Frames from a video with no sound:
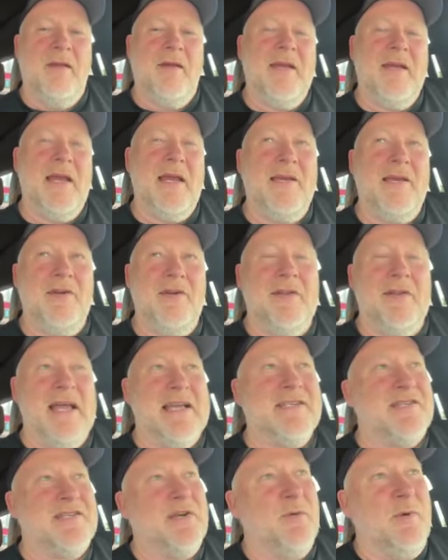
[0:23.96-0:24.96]
Yeah, you know,
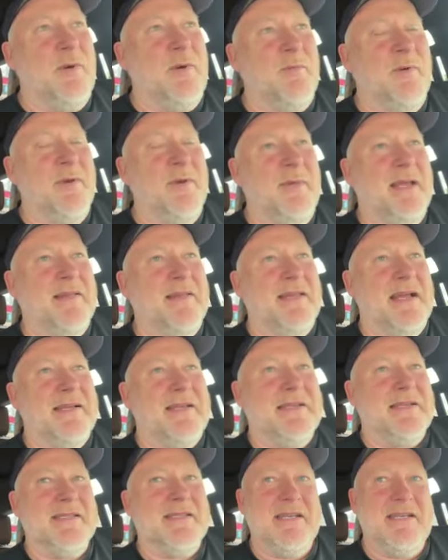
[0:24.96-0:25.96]
last year when we made that
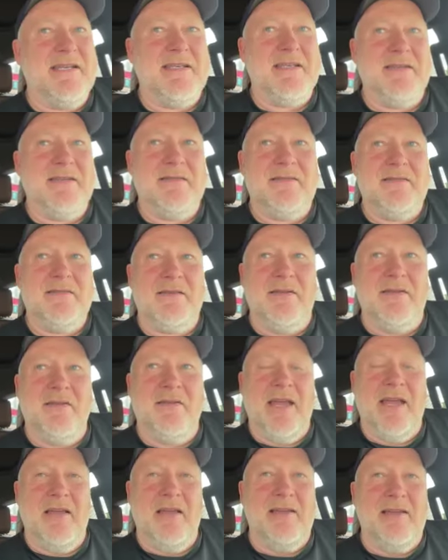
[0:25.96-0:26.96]
decision, you know,
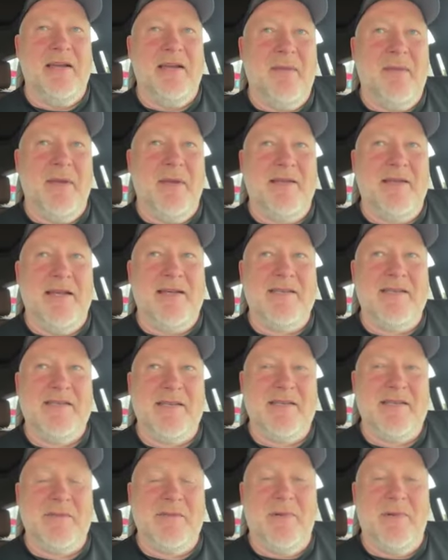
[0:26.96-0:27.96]
Ceili and I made that
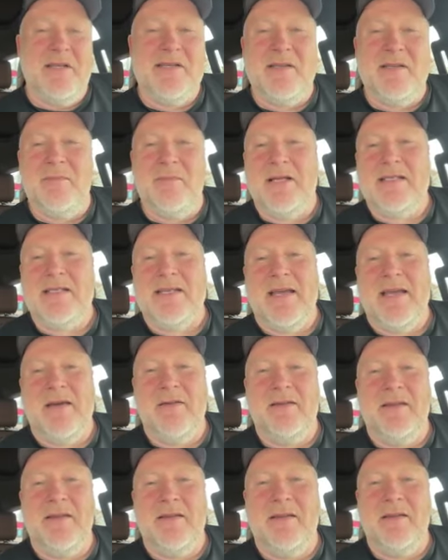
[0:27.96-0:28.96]
decision months and months
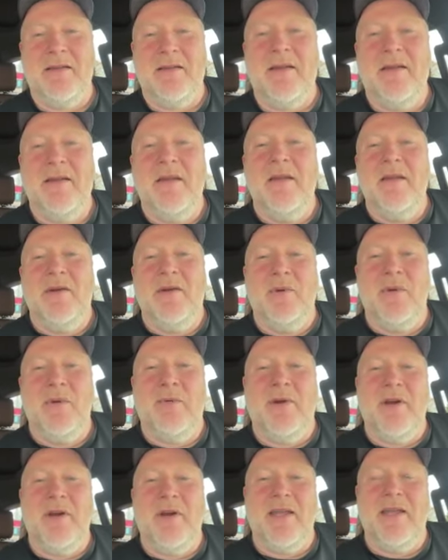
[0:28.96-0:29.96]
out that we
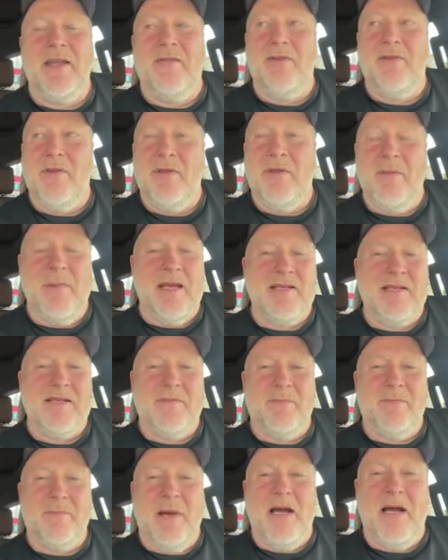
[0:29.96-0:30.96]
were going to give her the best
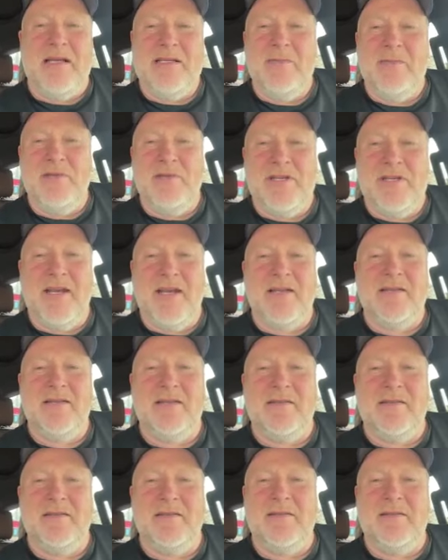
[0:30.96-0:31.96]
possible chance
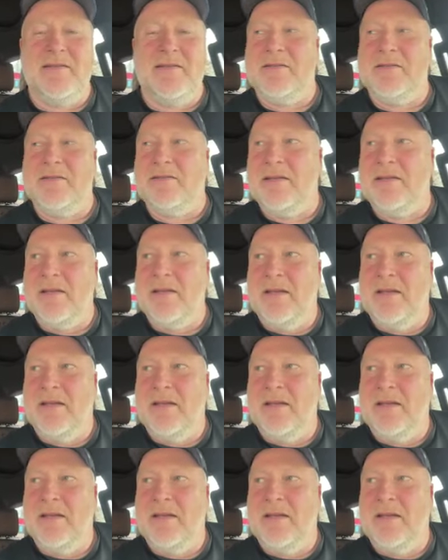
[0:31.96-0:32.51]
to